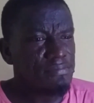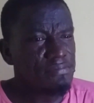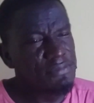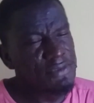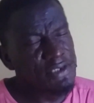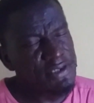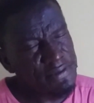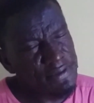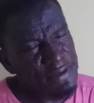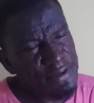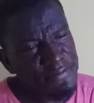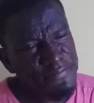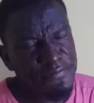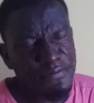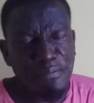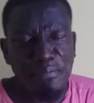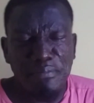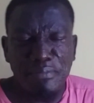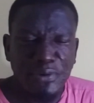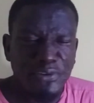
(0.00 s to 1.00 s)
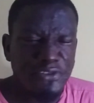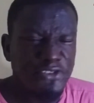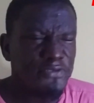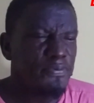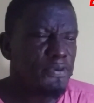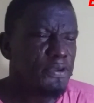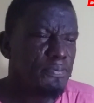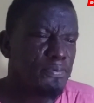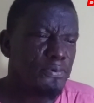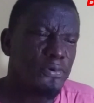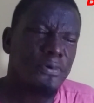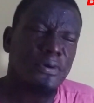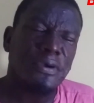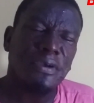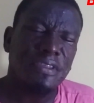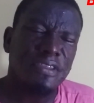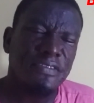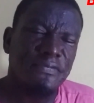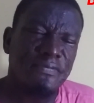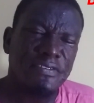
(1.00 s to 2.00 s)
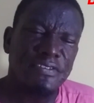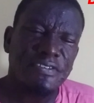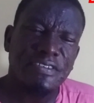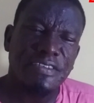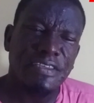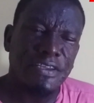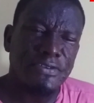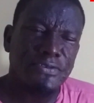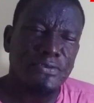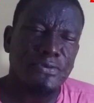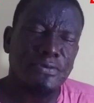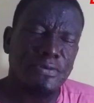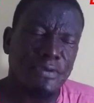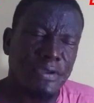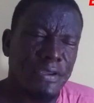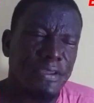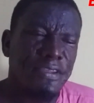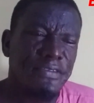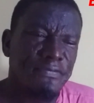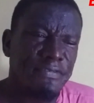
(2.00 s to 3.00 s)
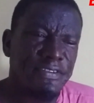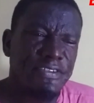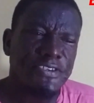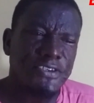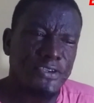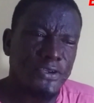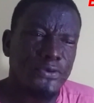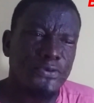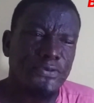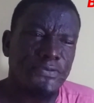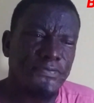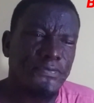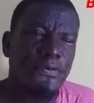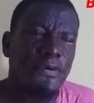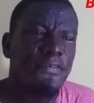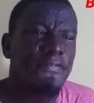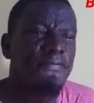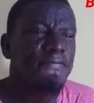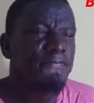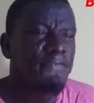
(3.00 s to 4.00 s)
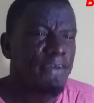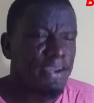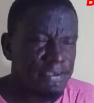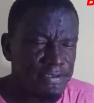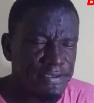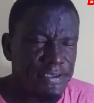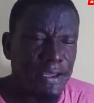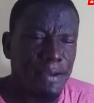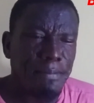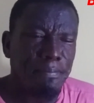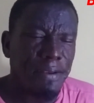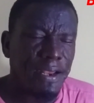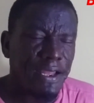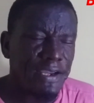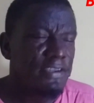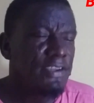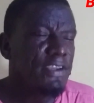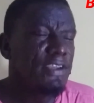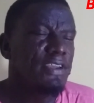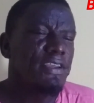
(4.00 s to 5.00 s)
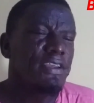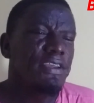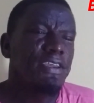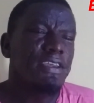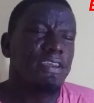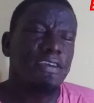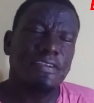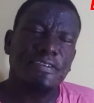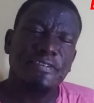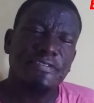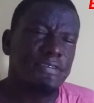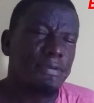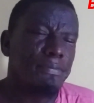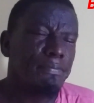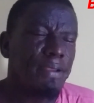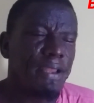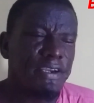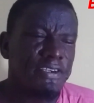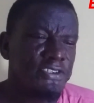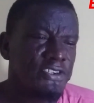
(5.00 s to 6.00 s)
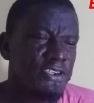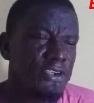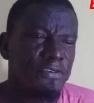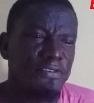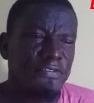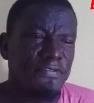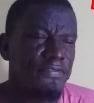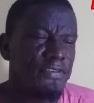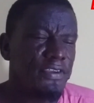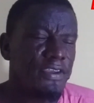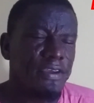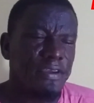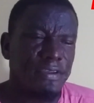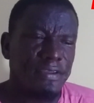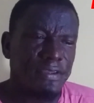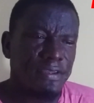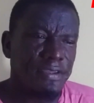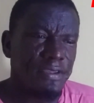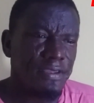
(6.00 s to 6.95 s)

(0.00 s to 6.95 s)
The deaf and mute people can't even tell you for a fact that it is a BLACKSHERIF year.